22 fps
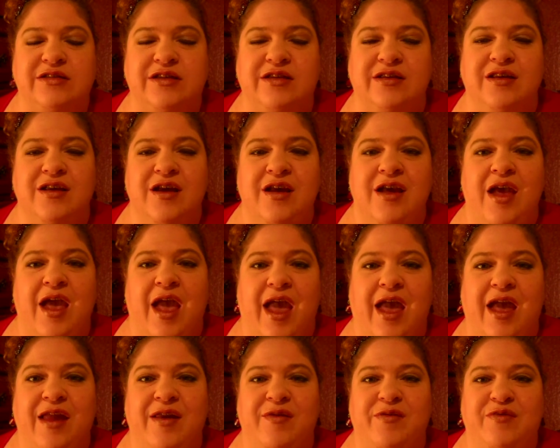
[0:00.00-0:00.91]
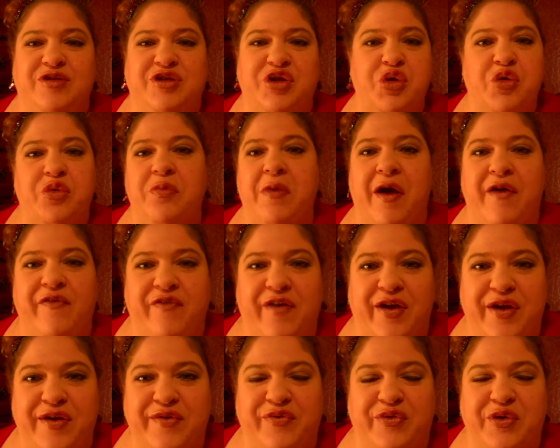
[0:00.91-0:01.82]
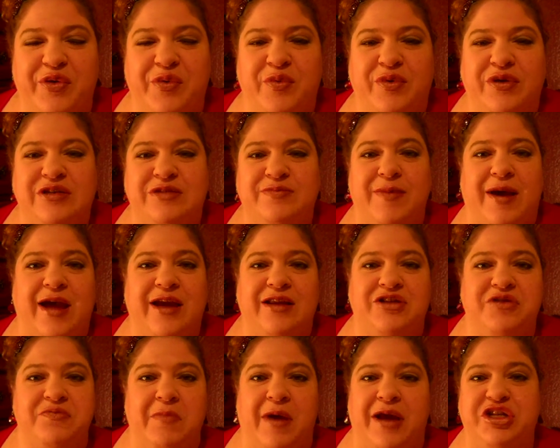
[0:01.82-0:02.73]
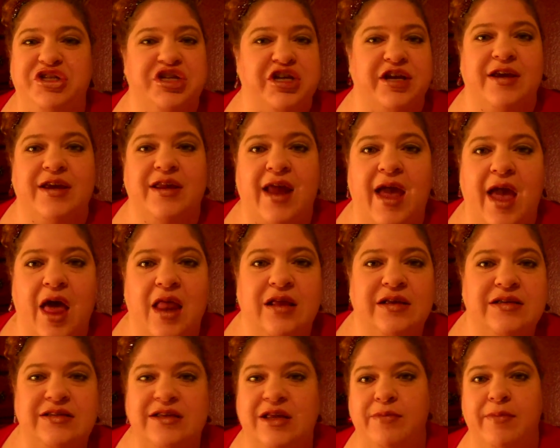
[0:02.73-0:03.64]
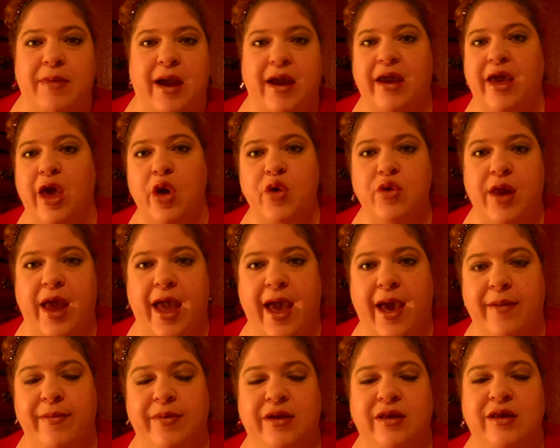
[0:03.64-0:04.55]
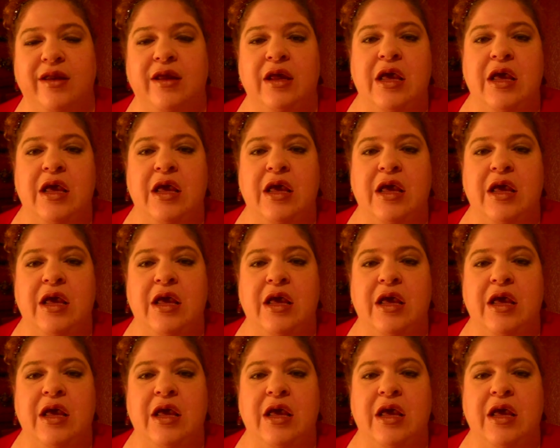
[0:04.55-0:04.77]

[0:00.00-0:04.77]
and two of my favorite was my chicken Alice and my goat Abbott.